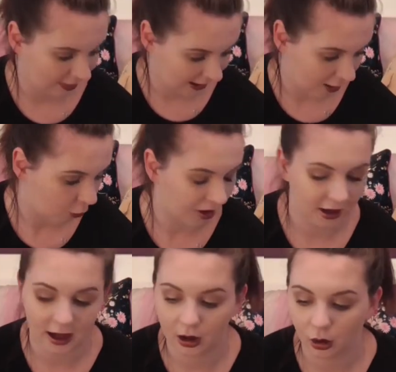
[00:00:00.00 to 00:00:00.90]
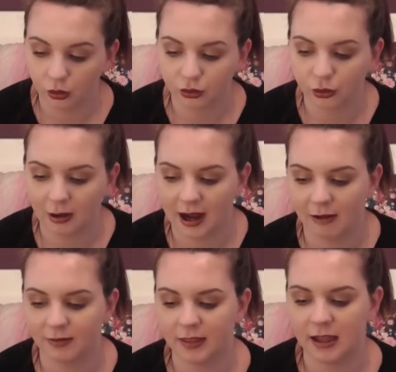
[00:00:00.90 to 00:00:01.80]
I also
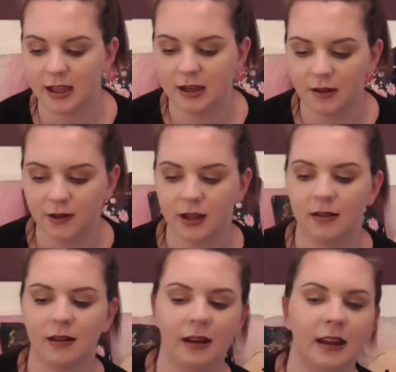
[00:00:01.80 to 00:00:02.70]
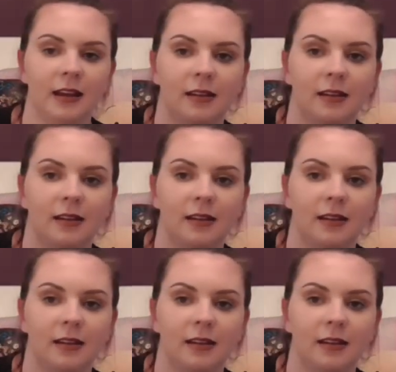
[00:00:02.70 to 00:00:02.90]
have the